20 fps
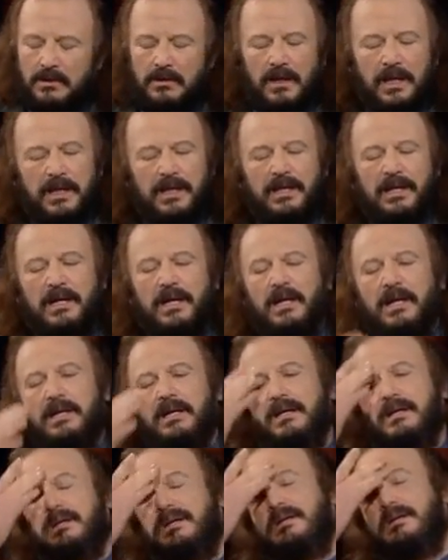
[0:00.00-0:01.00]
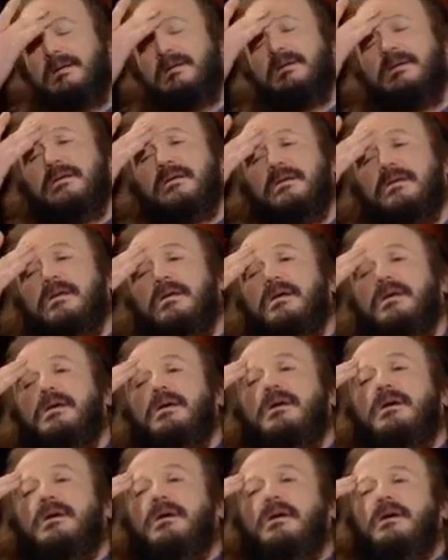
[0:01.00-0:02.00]
No,
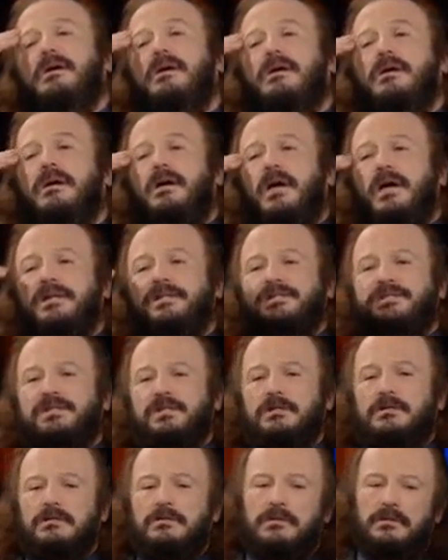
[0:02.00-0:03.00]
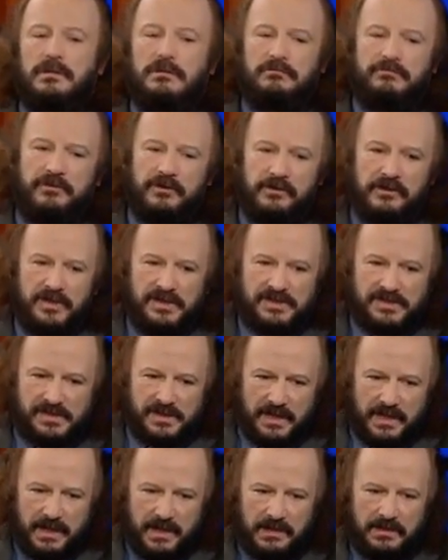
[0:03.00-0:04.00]
I saw a very
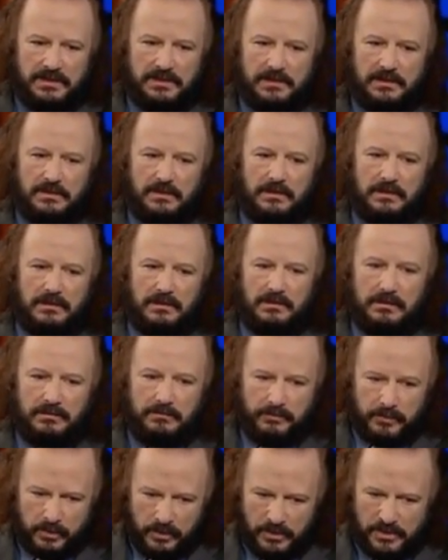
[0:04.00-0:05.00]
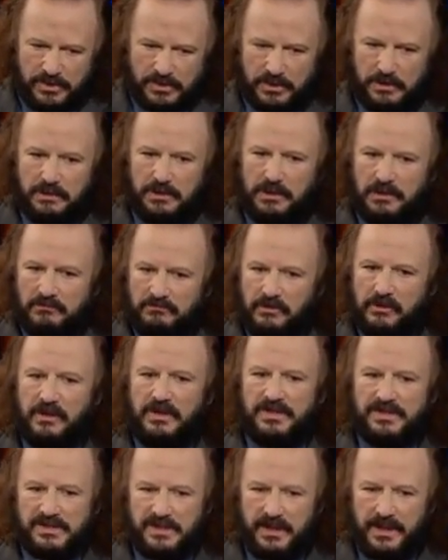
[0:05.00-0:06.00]
sad person in a
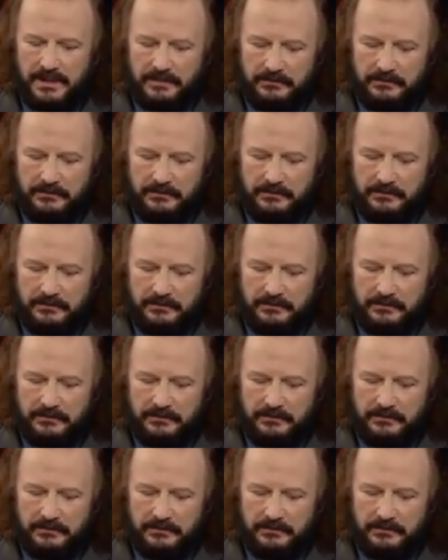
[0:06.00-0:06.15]
very